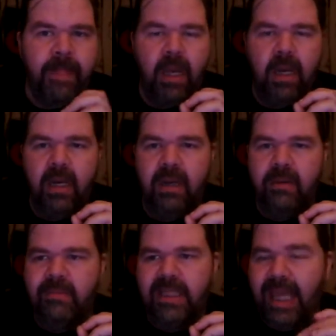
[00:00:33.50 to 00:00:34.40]

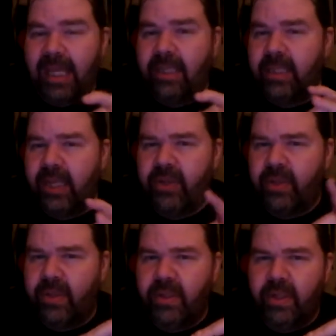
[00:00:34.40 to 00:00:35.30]
um, the gay
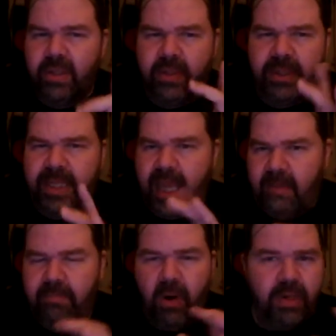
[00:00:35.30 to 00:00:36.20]
leather or the
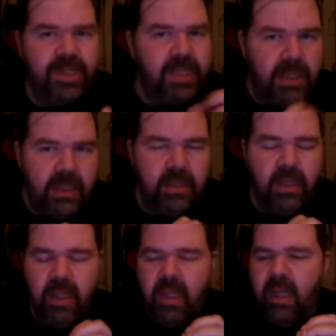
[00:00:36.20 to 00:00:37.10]
gay bar scene,
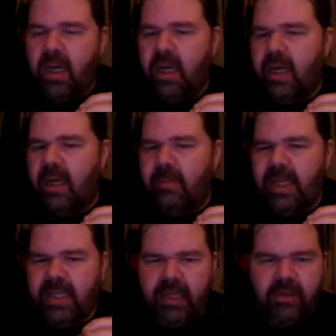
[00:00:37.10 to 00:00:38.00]
um,
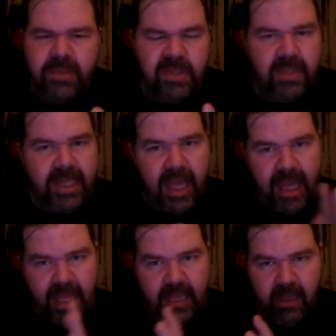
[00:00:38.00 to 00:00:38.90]
and then also the
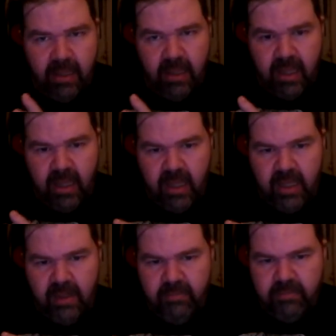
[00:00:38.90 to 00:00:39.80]
gay,
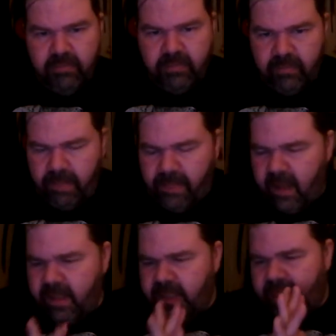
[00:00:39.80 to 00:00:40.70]
um,
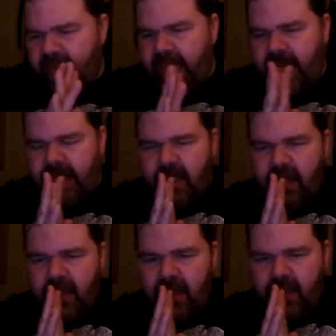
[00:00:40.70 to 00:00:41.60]
the gay,
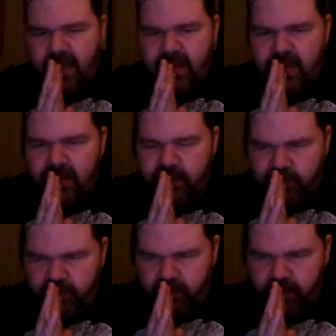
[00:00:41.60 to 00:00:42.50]
uh,
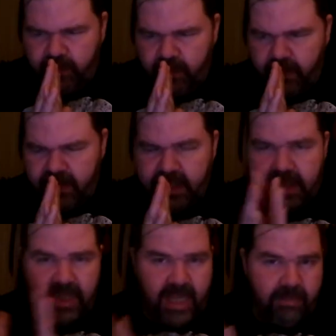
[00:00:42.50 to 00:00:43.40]

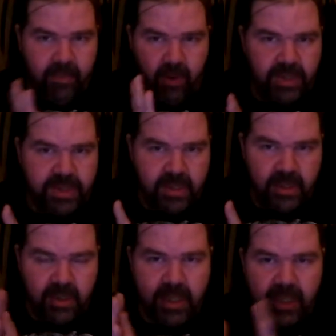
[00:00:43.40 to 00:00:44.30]
just the gay bar
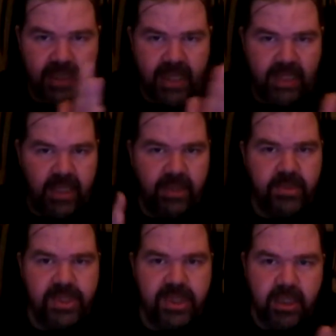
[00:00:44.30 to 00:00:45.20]
scene and the gay
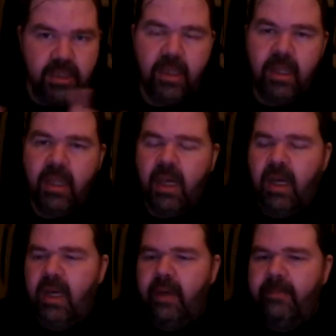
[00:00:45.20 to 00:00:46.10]
leather scene.
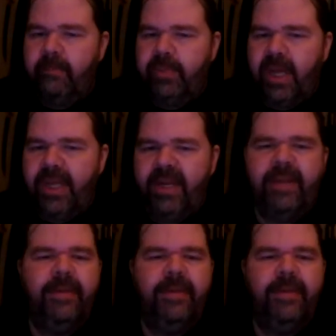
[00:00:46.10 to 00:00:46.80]
Um, but